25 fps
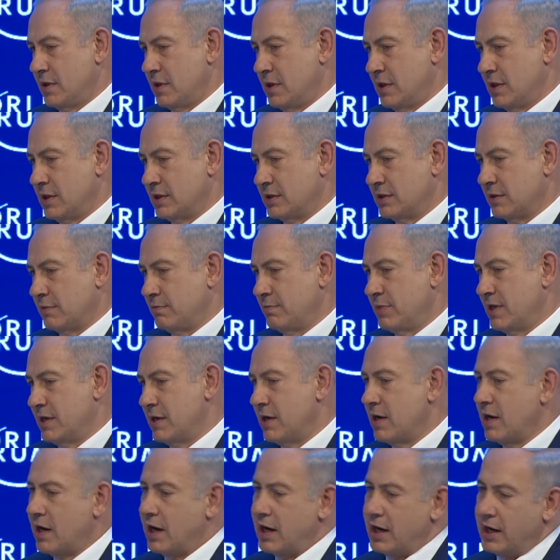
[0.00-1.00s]
is a
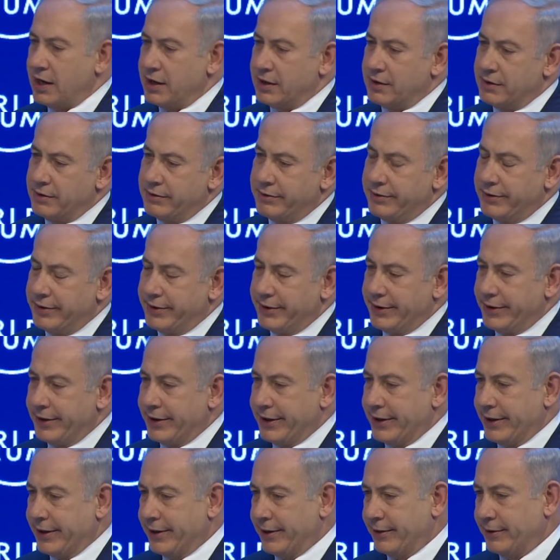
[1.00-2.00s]
benign,
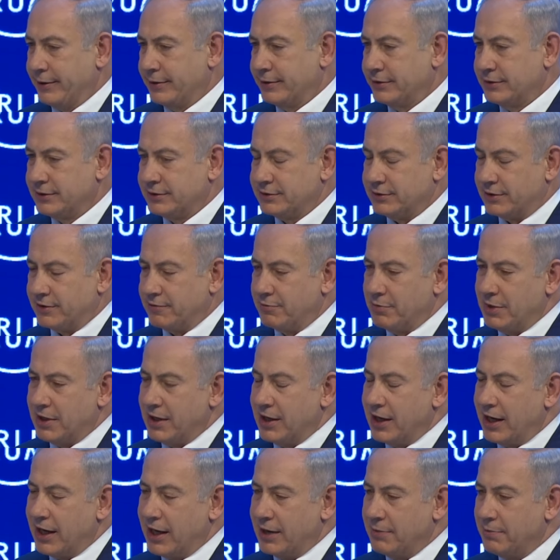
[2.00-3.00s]
uh, sort of
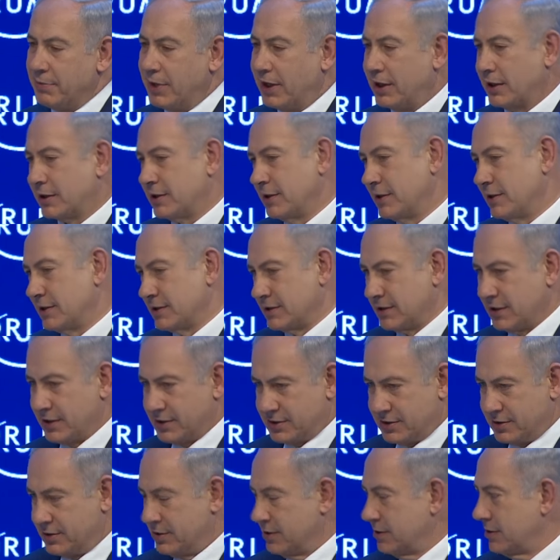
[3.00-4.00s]
benign
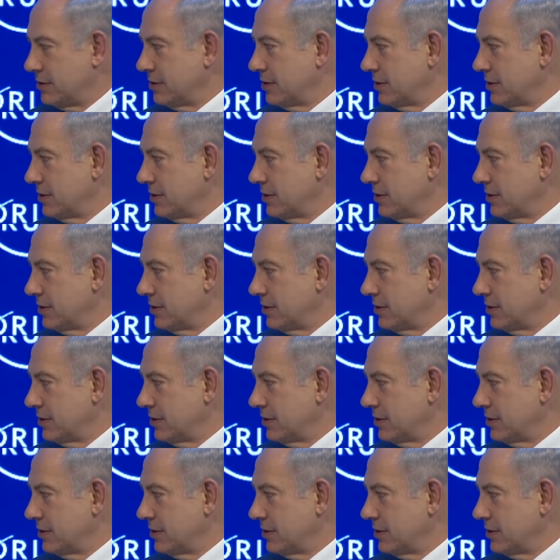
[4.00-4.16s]
Balkanization,